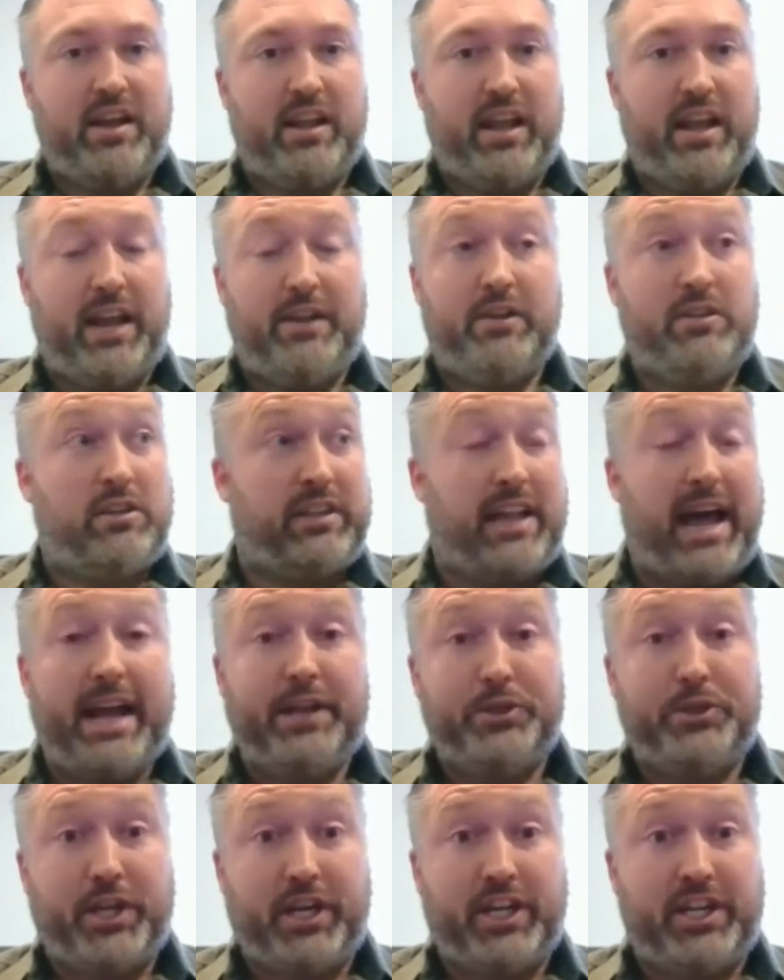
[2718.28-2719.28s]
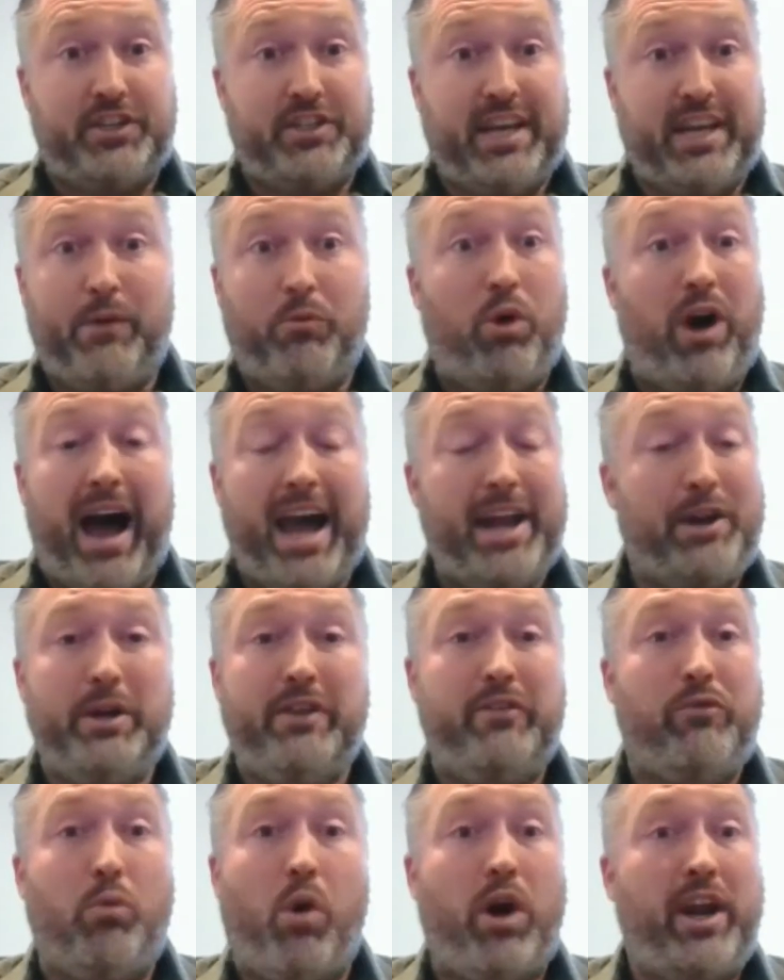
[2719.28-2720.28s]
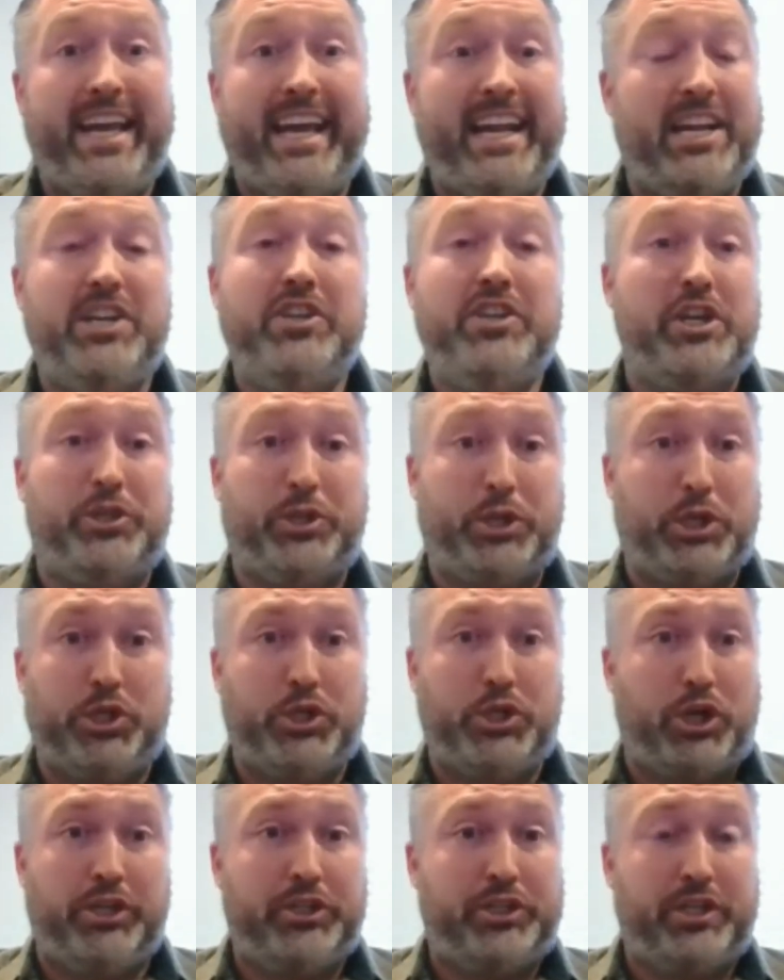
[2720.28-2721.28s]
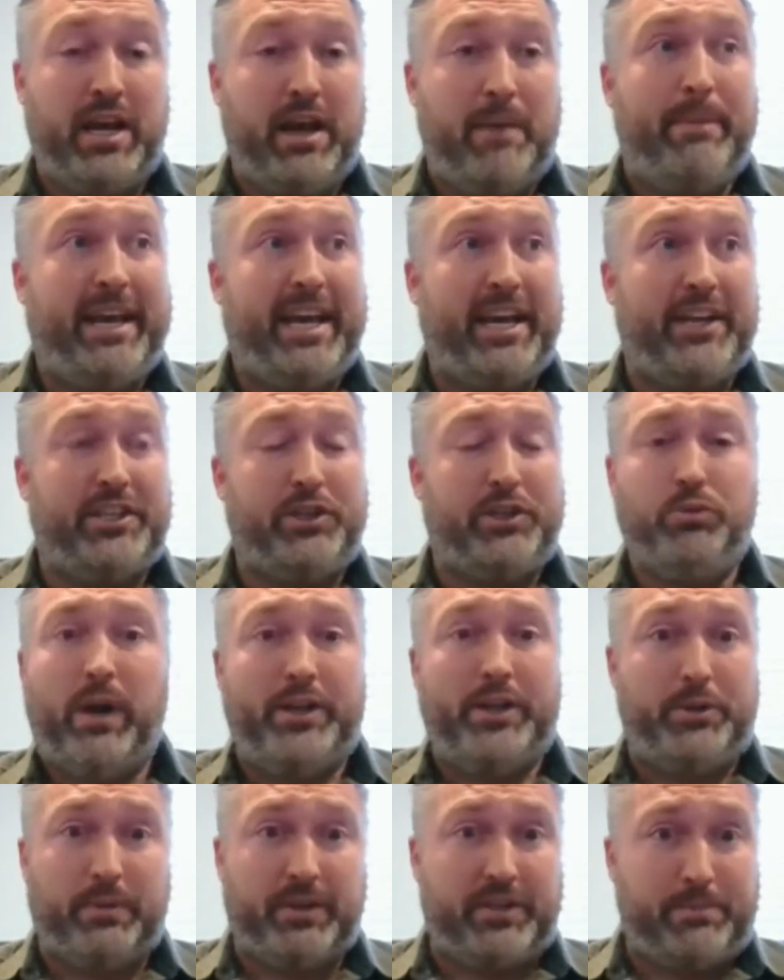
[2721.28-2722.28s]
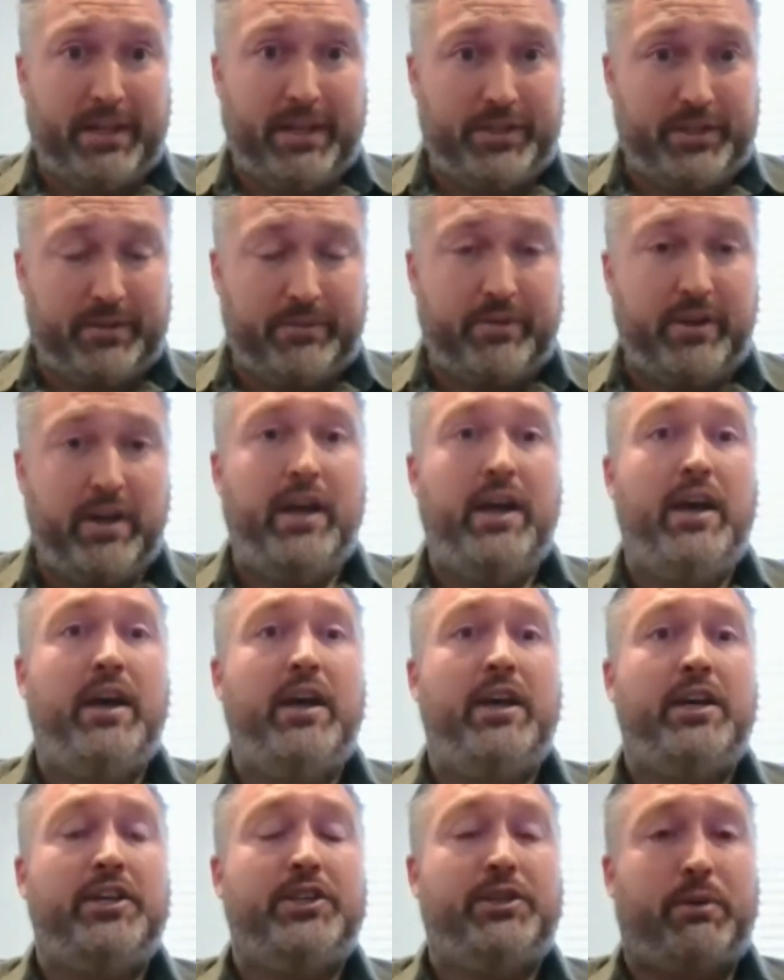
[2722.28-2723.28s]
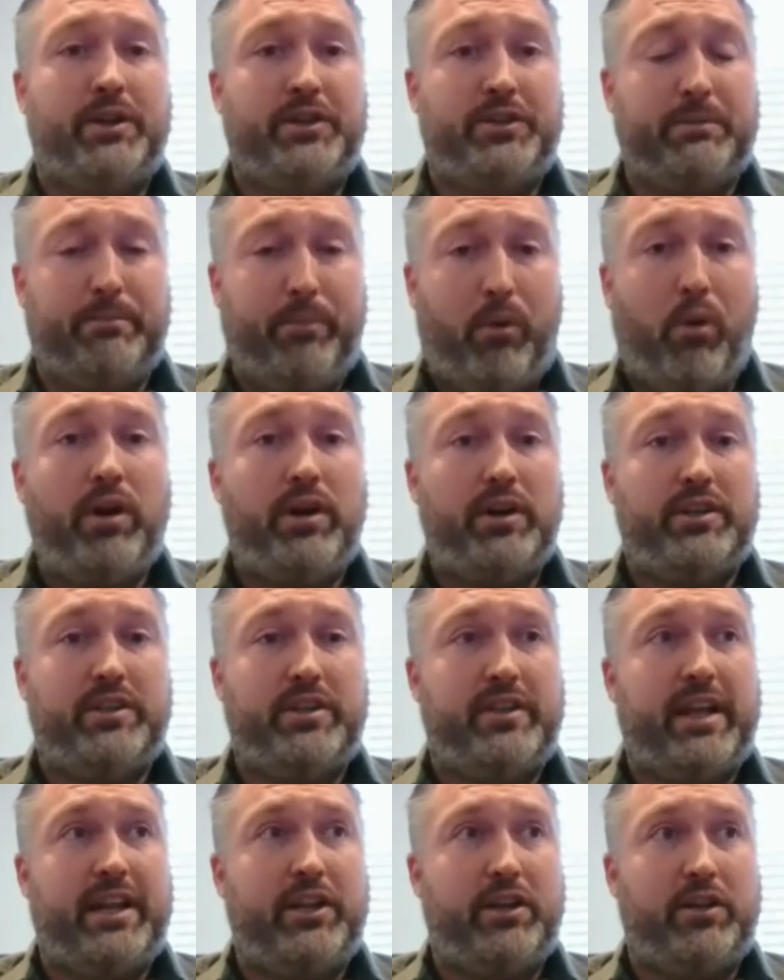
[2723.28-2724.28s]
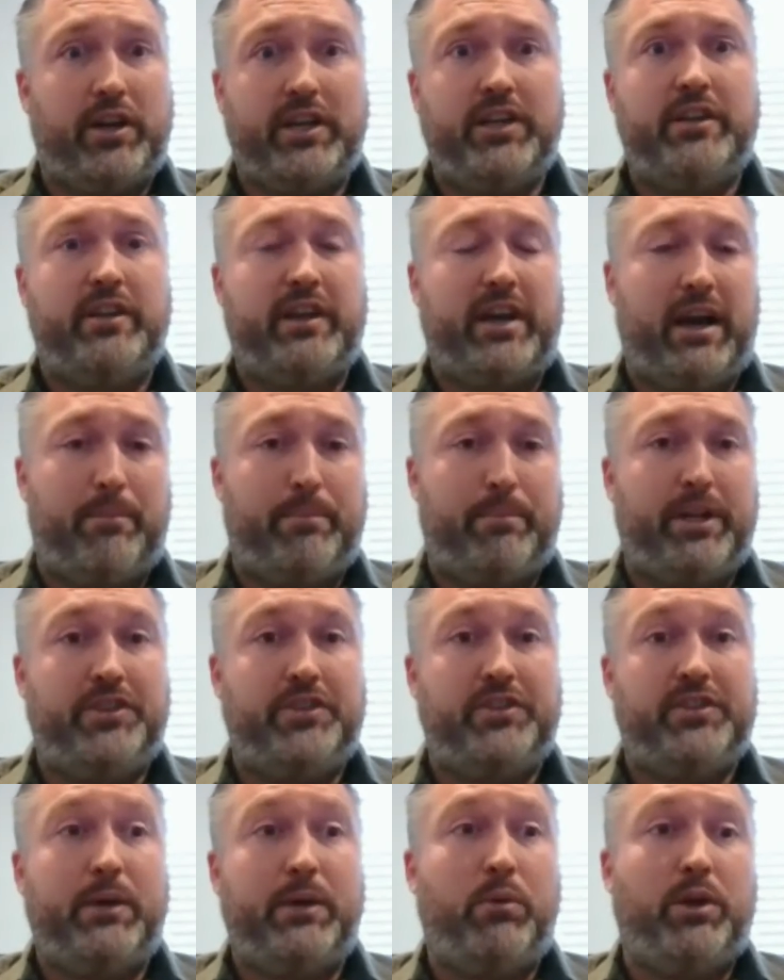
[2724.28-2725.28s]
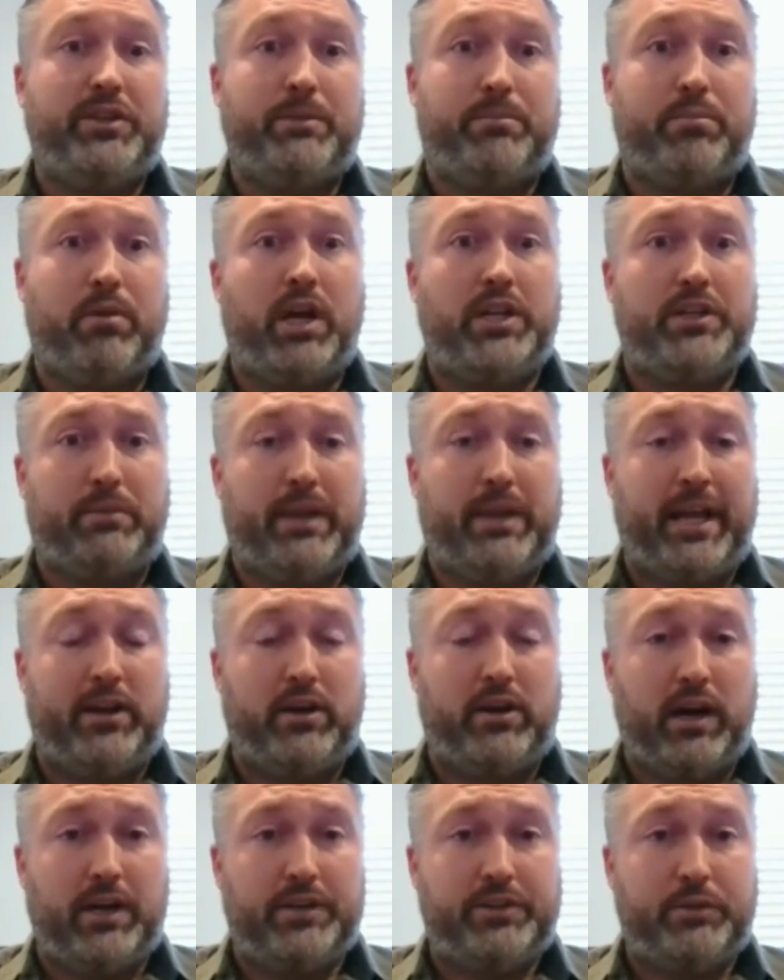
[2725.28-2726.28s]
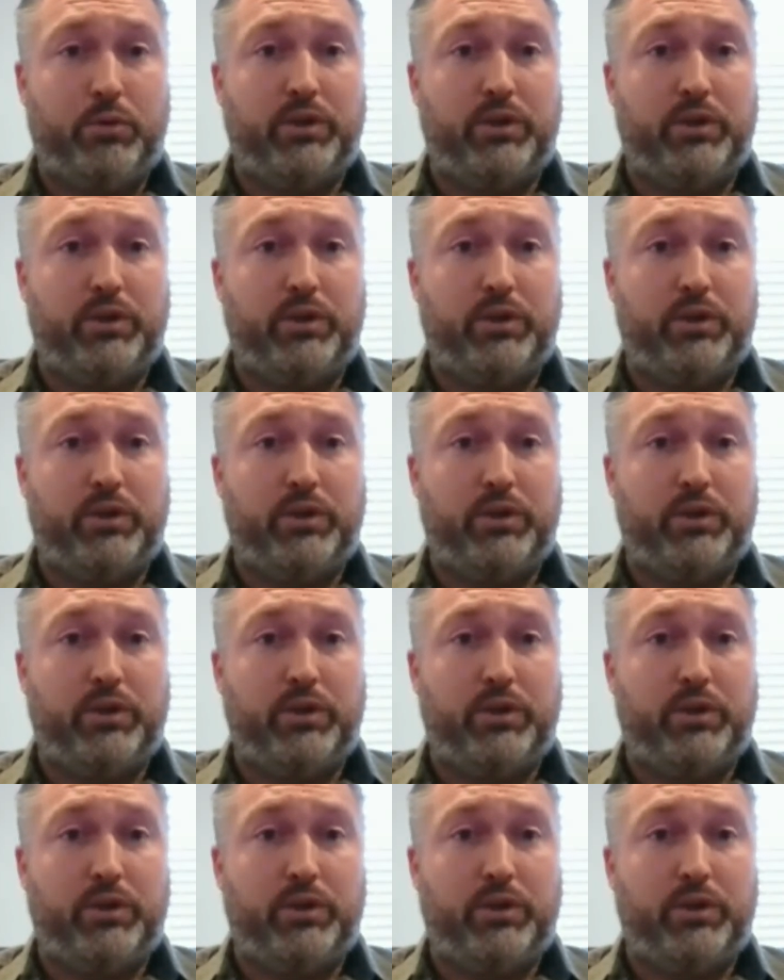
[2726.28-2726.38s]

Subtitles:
And clients are going to say, well, I don't even want to get into this insurance because it's way too expensive. So it is important to then look into the companies and say, what's a bronze plan cost?